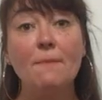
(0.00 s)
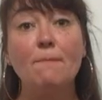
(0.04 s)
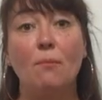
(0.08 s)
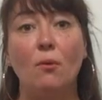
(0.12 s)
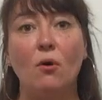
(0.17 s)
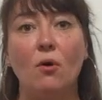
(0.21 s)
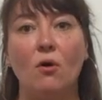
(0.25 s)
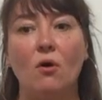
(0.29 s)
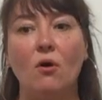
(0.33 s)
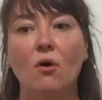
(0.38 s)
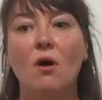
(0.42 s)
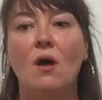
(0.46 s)

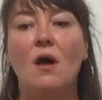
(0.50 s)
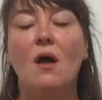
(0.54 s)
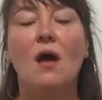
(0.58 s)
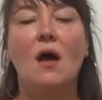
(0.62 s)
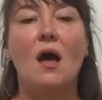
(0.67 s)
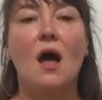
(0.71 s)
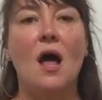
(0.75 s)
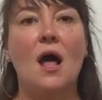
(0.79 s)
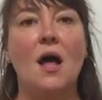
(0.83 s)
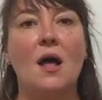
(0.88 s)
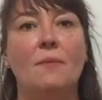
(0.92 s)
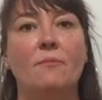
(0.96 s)
people
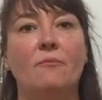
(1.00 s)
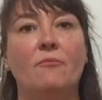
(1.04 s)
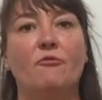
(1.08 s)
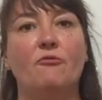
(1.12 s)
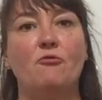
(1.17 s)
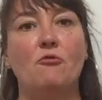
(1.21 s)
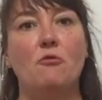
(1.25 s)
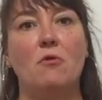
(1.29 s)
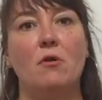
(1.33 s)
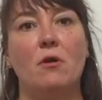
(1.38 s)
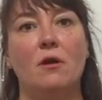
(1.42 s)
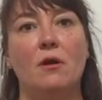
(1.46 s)

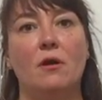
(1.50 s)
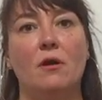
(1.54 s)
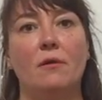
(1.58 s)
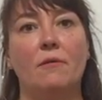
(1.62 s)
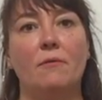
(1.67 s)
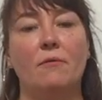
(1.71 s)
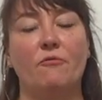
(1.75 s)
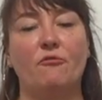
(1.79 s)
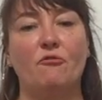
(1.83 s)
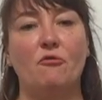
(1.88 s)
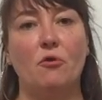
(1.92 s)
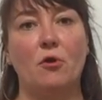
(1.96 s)
for
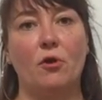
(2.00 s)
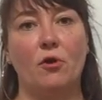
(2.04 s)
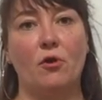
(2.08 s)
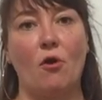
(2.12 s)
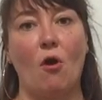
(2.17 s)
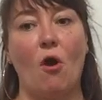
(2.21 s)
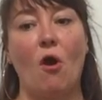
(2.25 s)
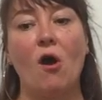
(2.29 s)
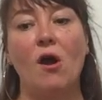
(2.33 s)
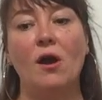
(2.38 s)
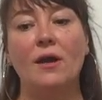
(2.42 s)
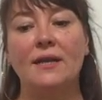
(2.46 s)

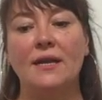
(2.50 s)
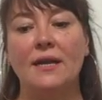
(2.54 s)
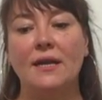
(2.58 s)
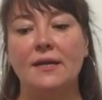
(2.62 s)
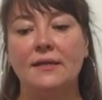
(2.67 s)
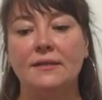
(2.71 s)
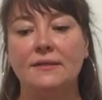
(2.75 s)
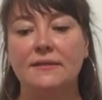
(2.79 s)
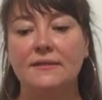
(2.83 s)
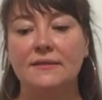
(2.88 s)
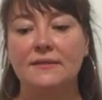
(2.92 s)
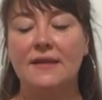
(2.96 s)
her
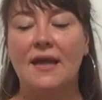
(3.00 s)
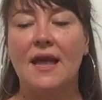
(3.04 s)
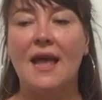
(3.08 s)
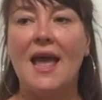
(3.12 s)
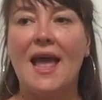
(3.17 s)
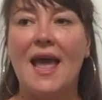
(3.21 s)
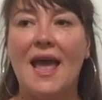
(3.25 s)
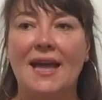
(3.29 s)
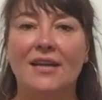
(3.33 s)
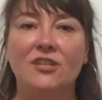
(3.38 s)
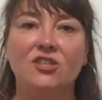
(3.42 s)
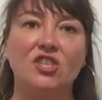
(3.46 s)
audience.
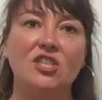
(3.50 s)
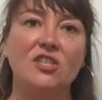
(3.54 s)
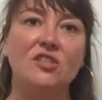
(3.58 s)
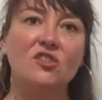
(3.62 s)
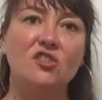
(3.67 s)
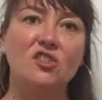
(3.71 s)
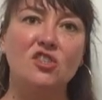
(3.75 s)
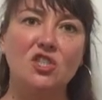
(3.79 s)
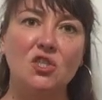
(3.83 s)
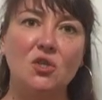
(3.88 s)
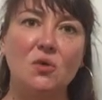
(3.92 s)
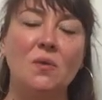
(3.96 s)
And
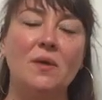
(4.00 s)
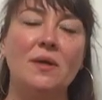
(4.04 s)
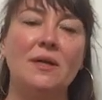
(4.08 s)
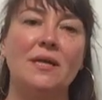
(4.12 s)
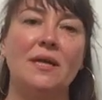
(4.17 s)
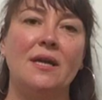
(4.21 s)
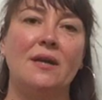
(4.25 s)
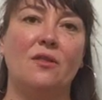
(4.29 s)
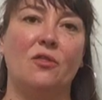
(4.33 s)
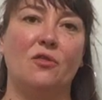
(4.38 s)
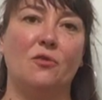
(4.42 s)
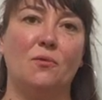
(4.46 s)
she's
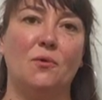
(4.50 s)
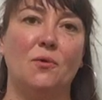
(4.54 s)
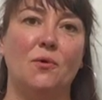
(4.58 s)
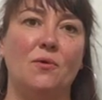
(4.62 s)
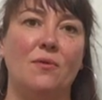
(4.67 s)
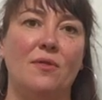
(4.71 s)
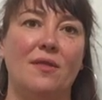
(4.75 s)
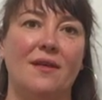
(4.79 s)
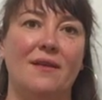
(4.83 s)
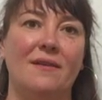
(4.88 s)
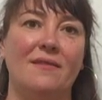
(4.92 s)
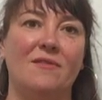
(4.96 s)
doing it
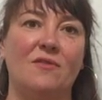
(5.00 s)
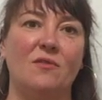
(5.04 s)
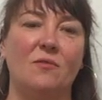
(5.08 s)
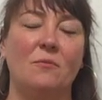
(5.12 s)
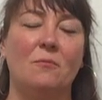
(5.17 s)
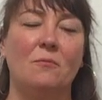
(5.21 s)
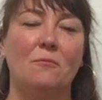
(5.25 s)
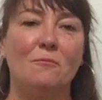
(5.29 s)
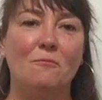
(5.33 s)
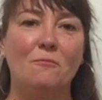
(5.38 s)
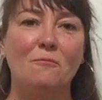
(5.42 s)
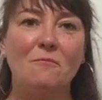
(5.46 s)
through this
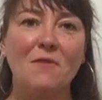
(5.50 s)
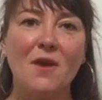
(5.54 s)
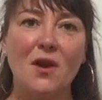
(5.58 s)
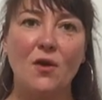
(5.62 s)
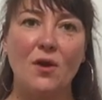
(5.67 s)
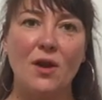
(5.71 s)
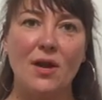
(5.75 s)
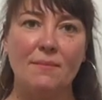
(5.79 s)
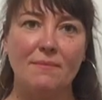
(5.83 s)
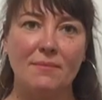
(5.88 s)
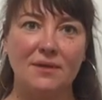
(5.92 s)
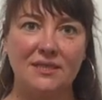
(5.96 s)

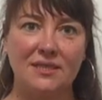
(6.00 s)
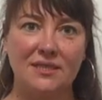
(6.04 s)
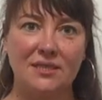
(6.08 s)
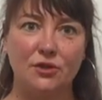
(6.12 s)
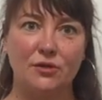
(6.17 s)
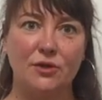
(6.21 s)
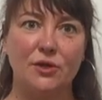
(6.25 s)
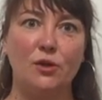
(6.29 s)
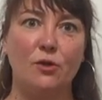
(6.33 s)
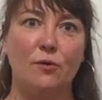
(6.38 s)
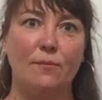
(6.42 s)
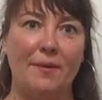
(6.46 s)
very
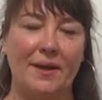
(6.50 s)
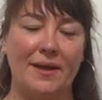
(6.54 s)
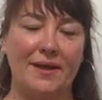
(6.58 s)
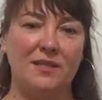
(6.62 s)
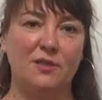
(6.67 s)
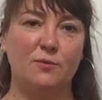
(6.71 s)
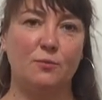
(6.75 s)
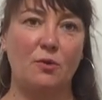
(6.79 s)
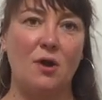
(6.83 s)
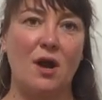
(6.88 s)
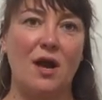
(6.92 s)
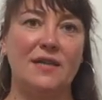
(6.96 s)

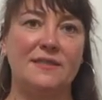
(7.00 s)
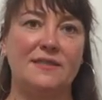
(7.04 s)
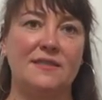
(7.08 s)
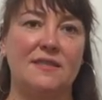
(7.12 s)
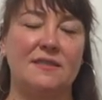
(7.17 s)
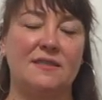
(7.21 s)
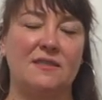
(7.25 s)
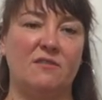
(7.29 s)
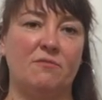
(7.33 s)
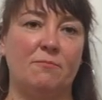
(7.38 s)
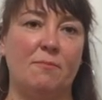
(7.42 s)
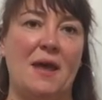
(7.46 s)
material-based
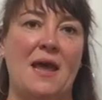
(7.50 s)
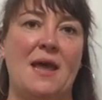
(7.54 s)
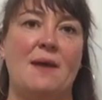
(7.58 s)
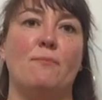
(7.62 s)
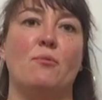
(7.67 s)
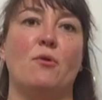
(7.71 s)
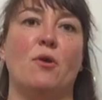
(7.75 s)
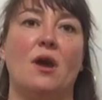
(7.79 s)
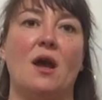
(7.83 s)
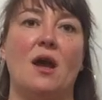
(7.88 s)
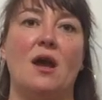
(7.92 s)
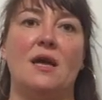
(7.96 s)
process of
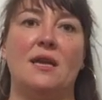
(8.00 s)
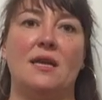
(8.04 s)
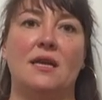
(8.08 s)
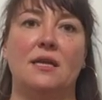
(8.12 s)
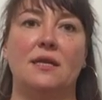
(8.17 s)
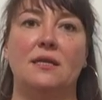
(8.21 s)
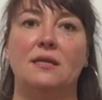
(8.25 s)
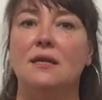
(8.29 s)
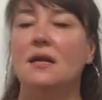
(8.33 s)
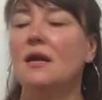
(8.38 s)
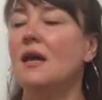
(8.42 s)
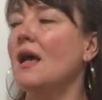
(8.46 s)
paper
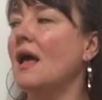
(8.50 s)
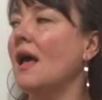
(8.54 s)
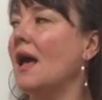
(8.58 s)
cutting.